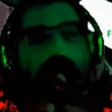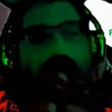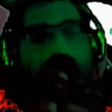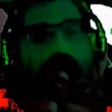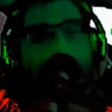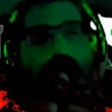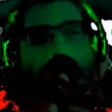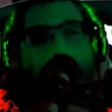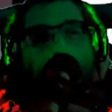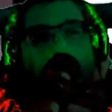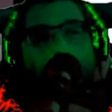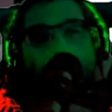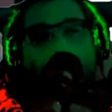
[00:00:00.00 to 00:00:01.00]
These
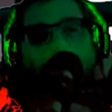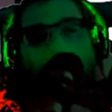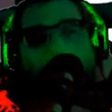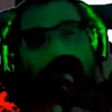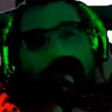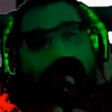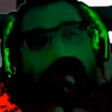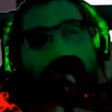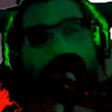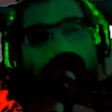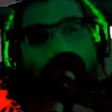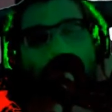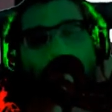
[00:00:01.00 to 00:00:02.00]
people, these
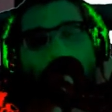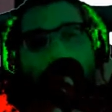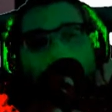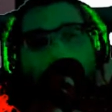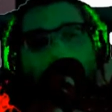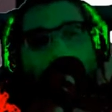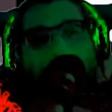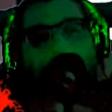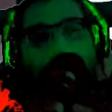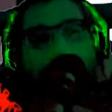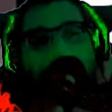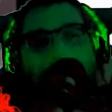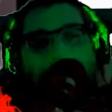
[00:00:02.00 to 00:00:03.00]
so-called
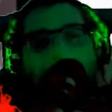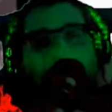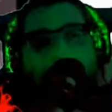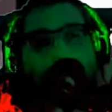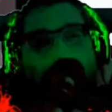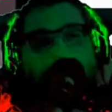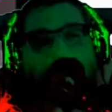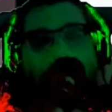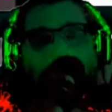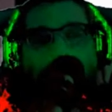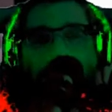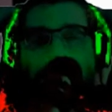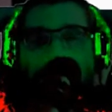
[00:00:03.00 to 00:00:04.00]
conservatives that sucked all the
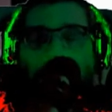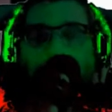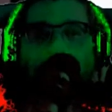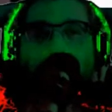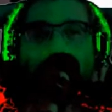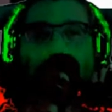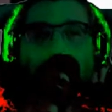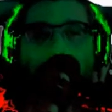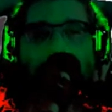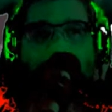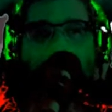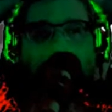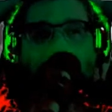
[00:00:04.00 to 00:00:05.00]
life out of the room,
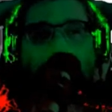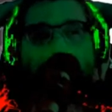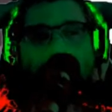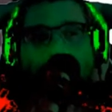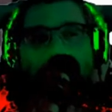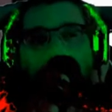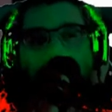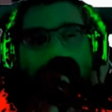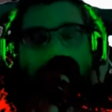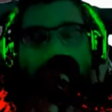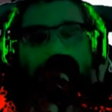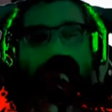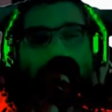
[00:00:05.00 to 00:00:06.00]
sucked all the
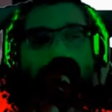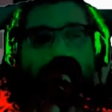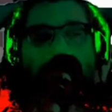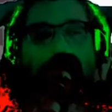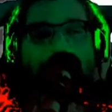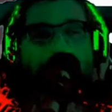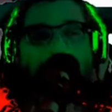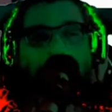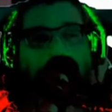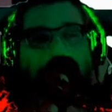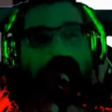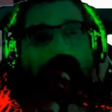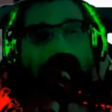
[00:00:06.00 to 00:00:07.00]
resources out of the
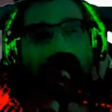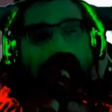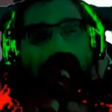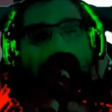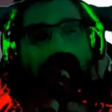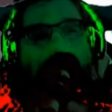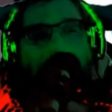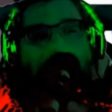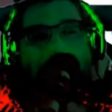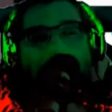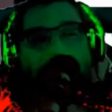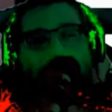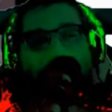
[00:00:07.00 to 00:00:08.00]
room, all the energy out of
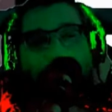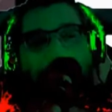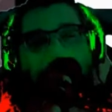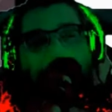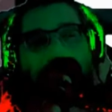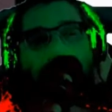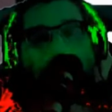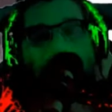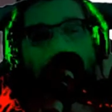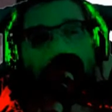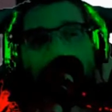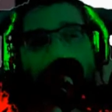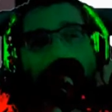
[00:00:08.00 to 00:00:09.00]
the room, these
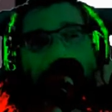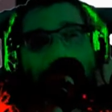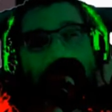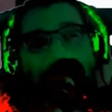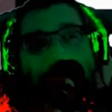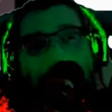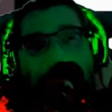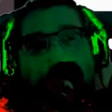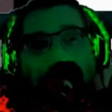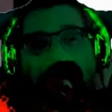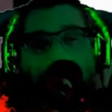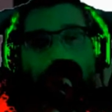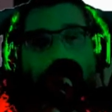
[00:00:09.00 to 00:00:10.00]
charismatic
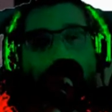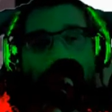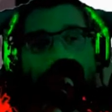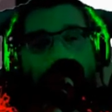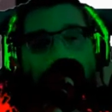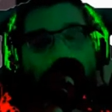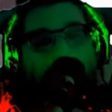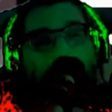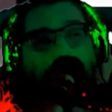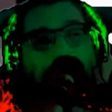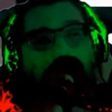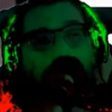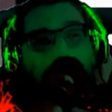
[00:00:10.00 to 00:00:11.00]
bullshit
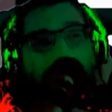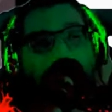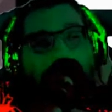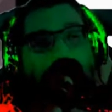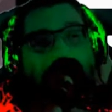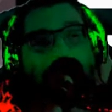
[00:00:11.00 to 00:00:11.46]
artists.